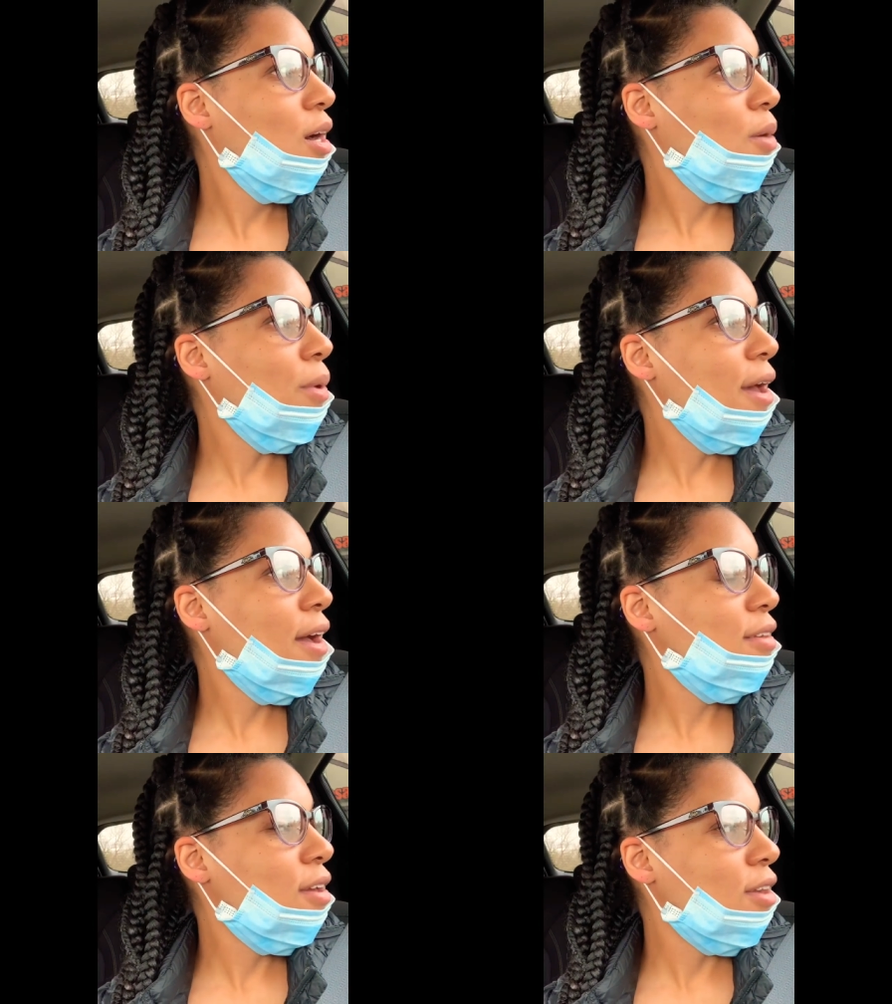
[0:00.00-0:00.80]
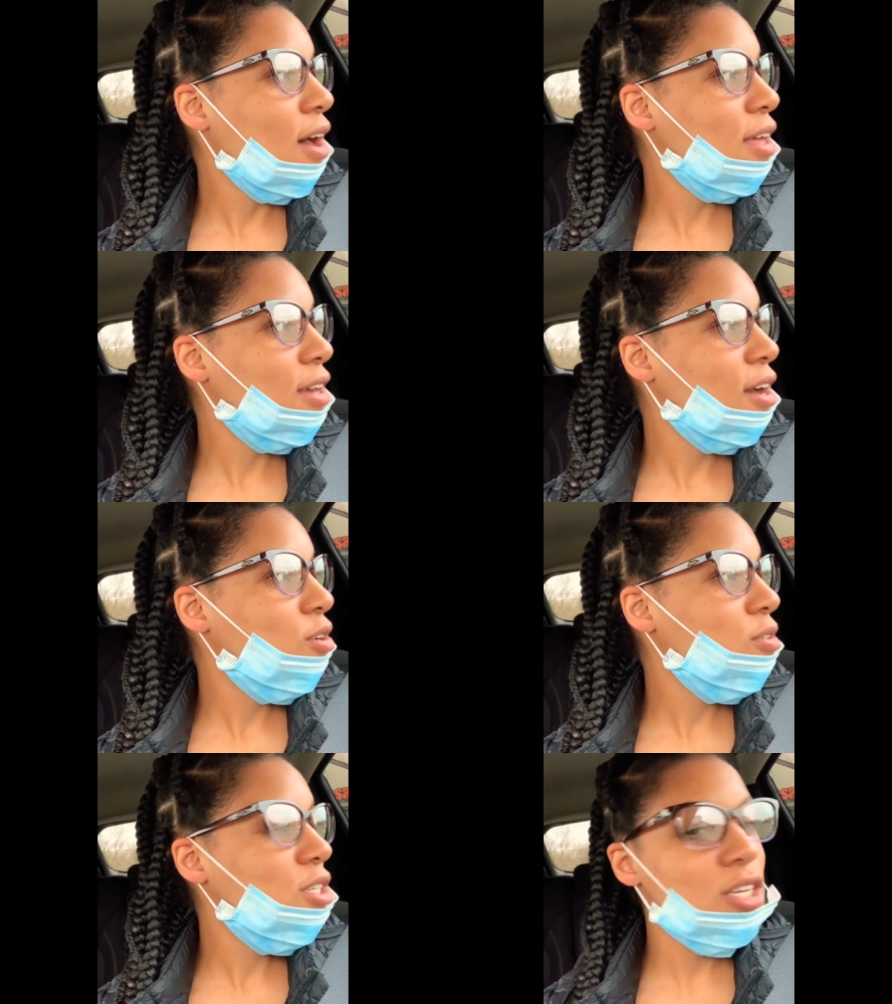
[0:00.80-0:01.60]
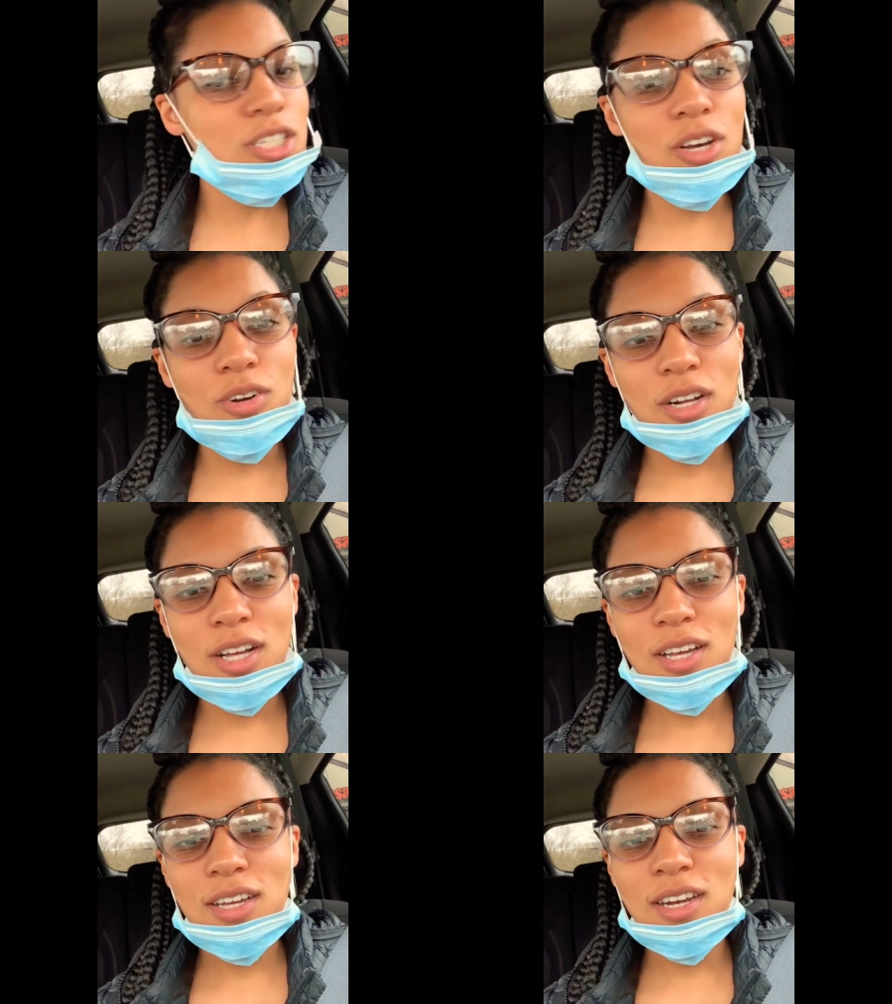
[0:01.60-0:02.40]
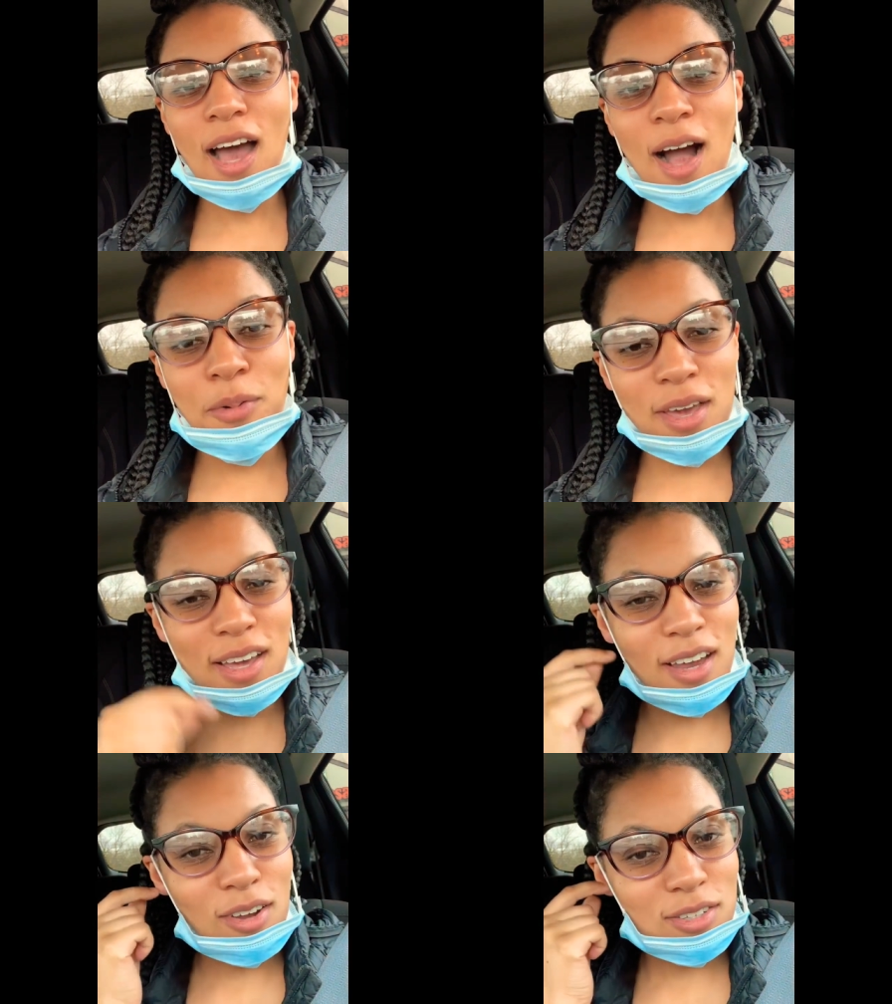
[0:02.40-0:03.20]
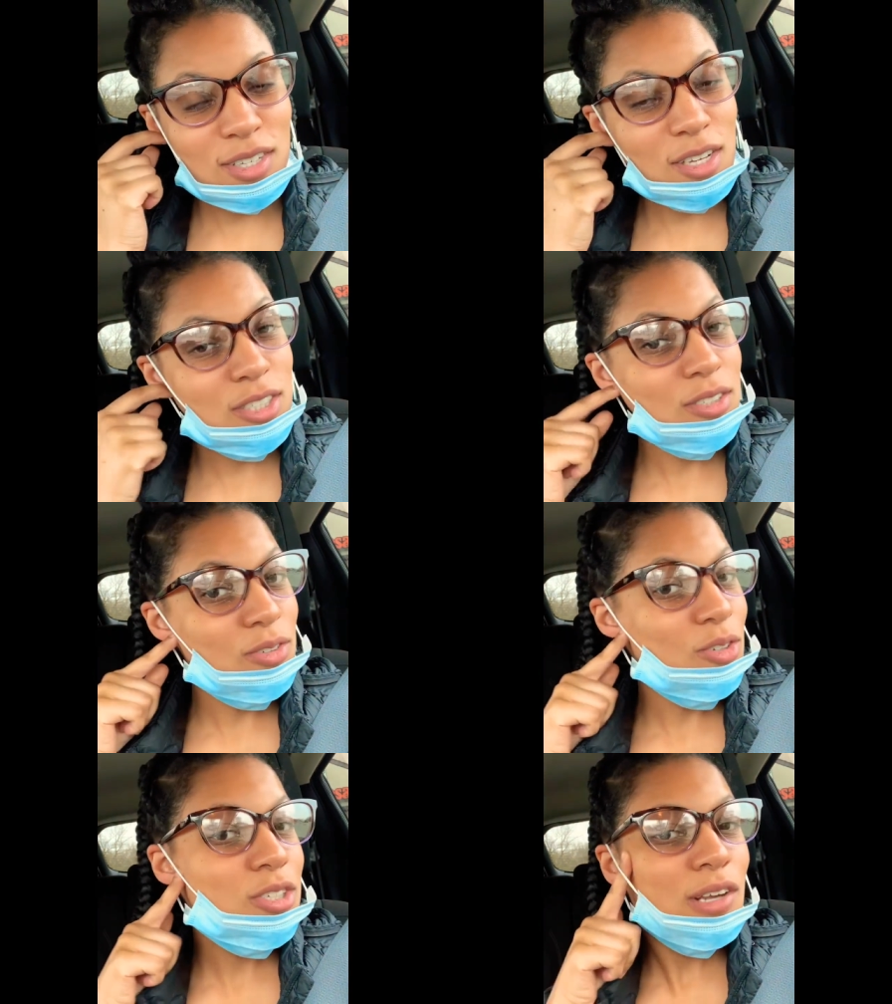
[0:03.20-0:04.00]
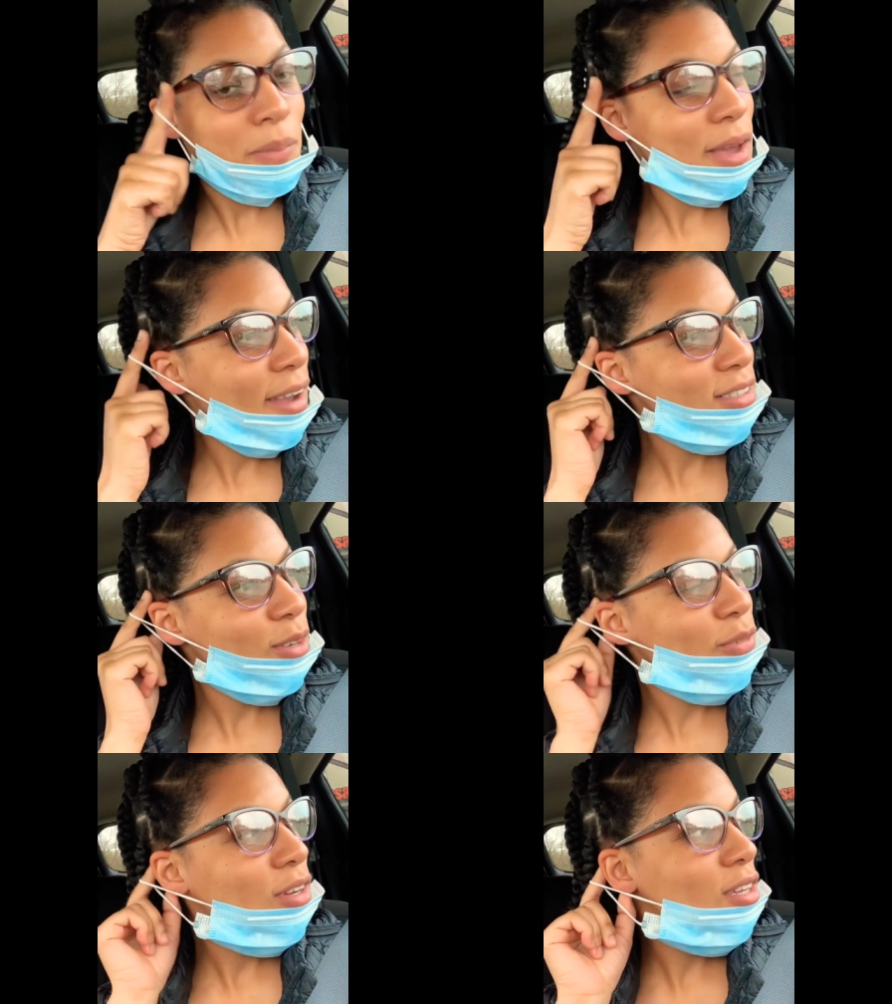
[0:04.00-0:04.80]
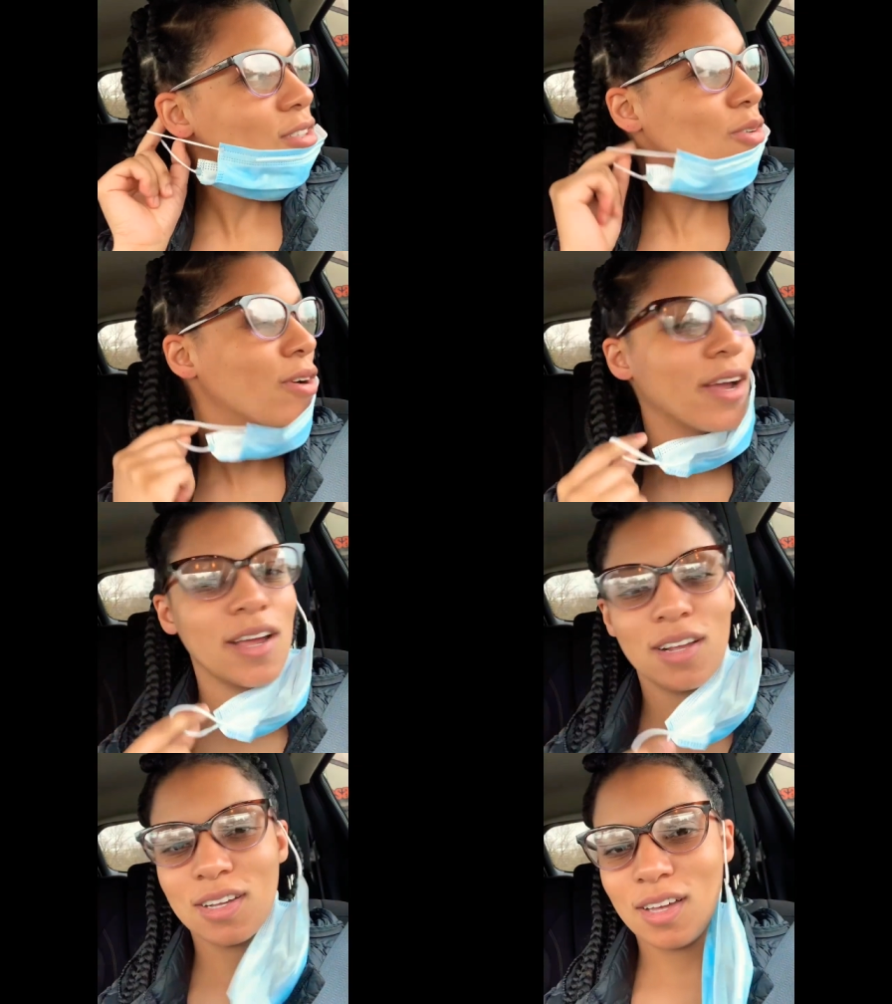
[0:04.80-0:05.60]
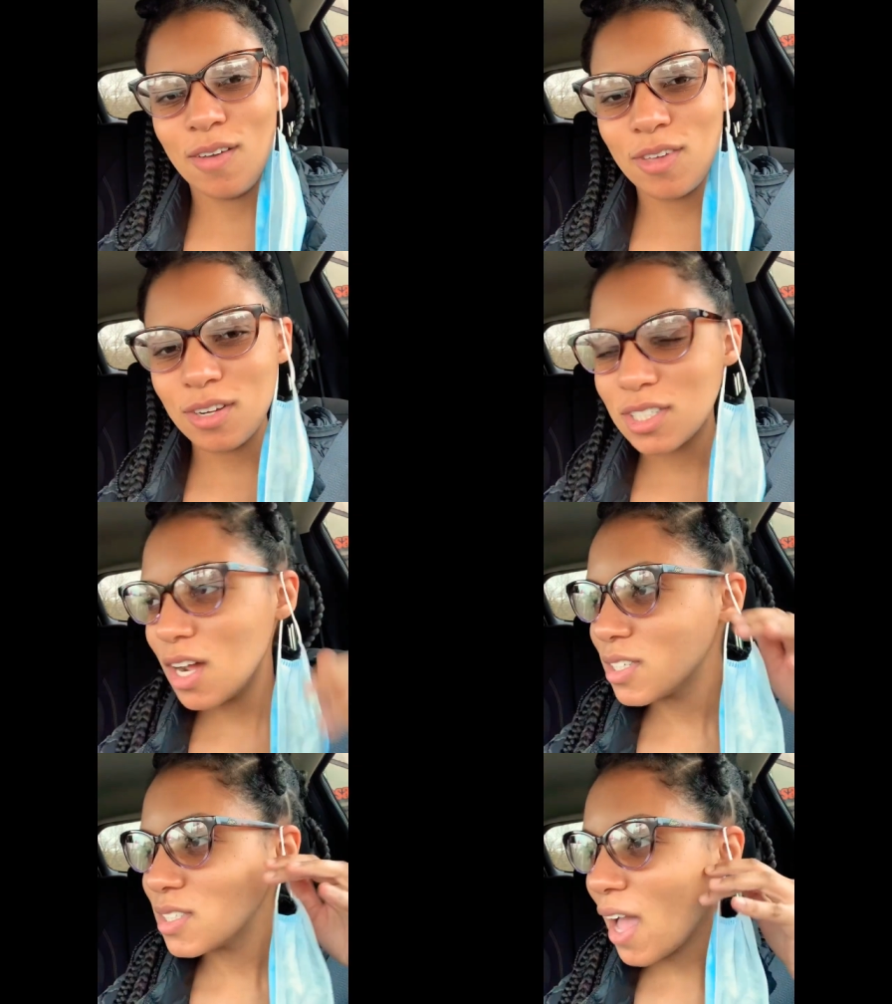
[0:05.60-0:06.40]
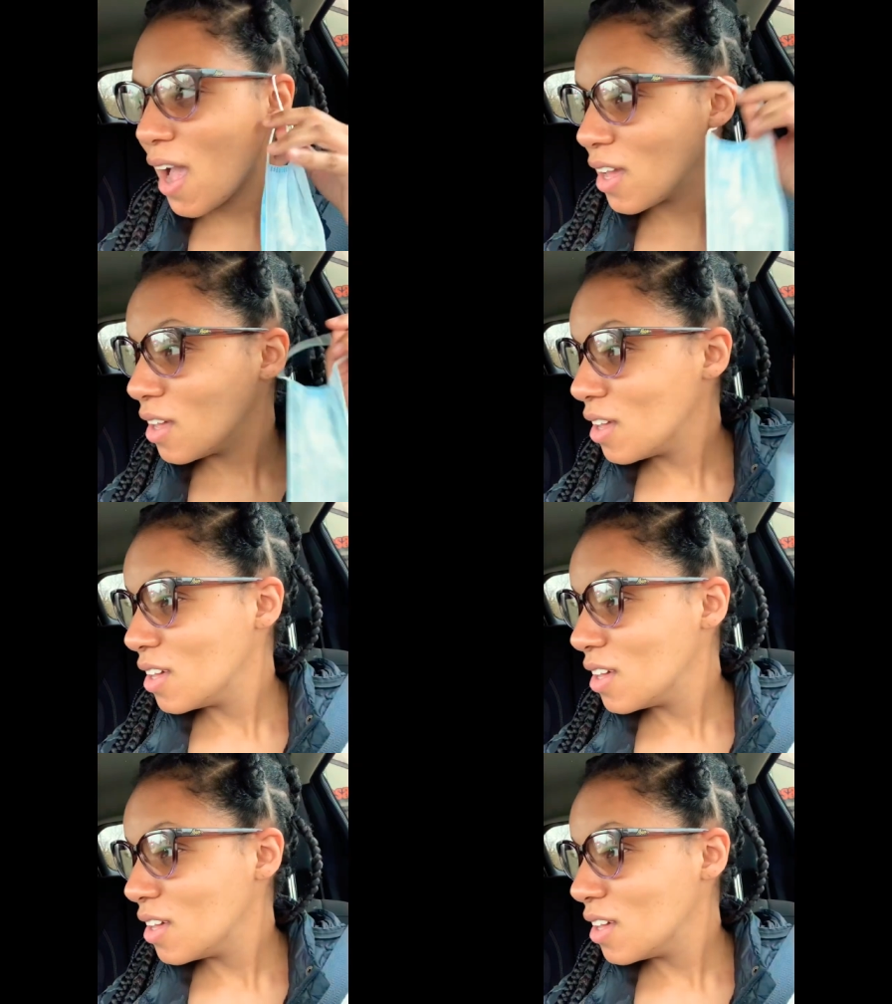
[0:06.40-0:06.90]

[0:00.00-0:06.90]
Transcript: Man, y'all ain't got no tissue? No, we ain't got no tissue. You should be asking for Listerine if your junk stank.